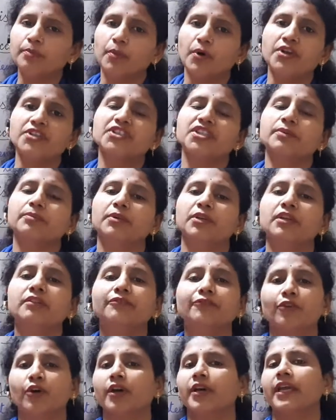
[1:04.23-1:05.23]
possible
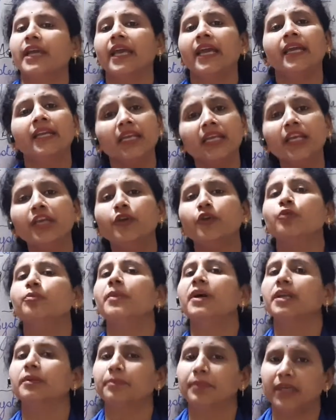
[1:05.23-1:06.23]
for any
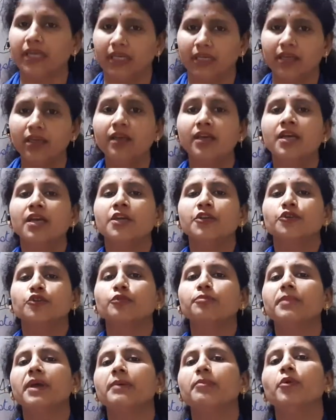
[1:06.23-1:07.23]
human being to
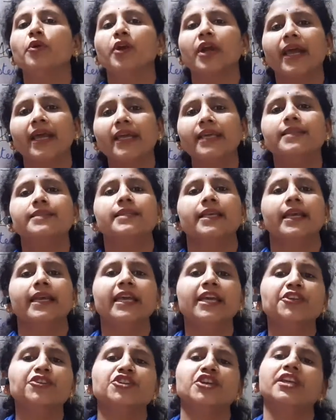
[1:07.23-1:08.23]
memorize
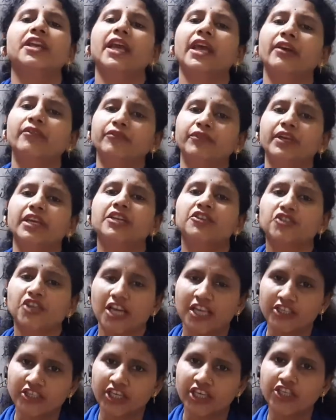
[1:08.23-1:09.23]
each and every
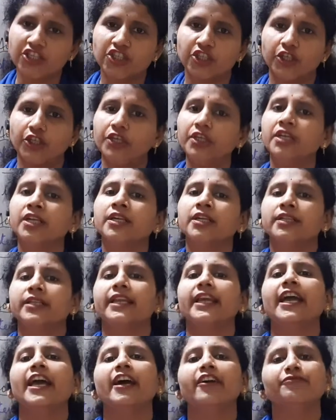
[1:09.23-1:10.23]
transaction
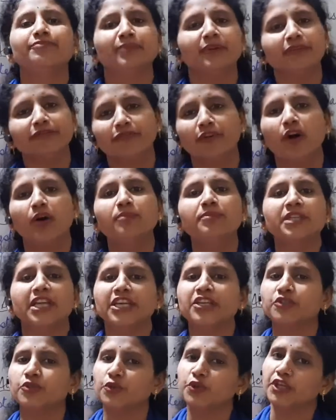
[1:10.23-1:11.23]
they have performed
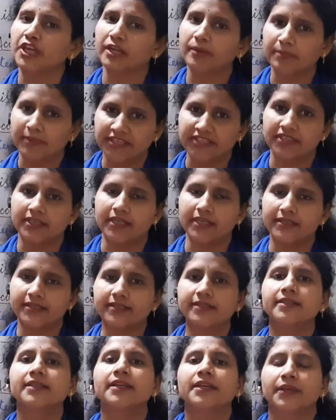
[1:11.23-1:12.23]
into their
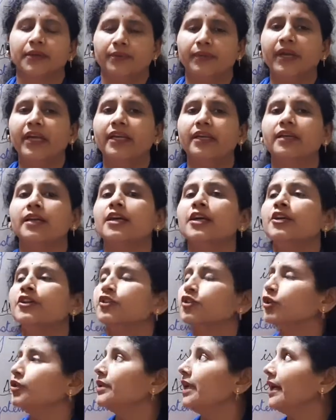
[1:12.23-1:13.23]
business, right?
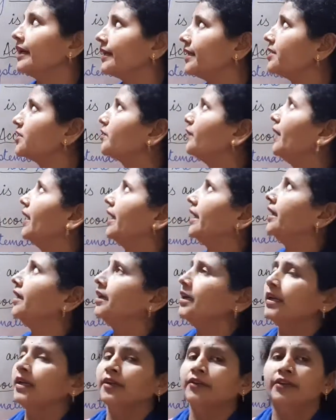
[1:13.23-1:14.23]
So that is why
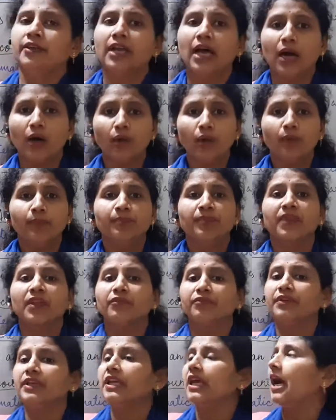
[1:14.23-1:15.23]
now
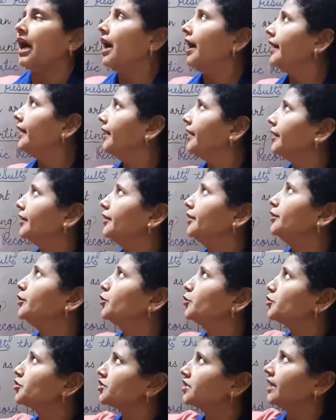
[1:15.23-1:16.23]
we are here
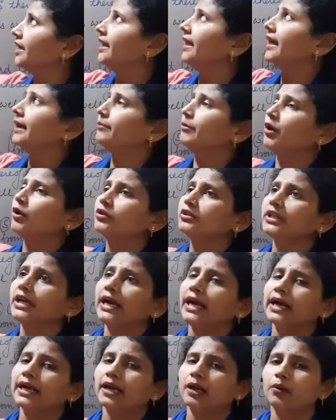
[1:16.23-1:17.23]
to study about
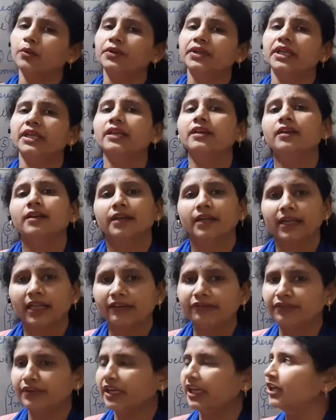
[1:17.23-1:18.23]
the accounting
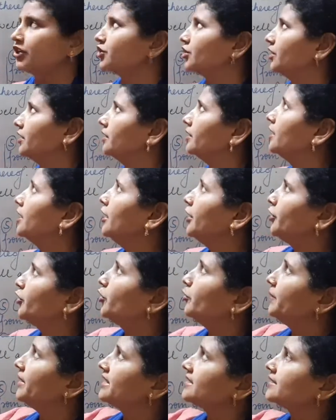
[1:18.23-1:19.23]
definition.
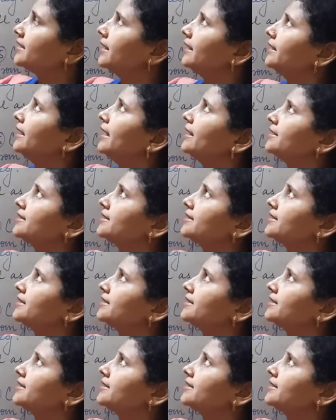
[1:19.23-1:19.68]
You may see that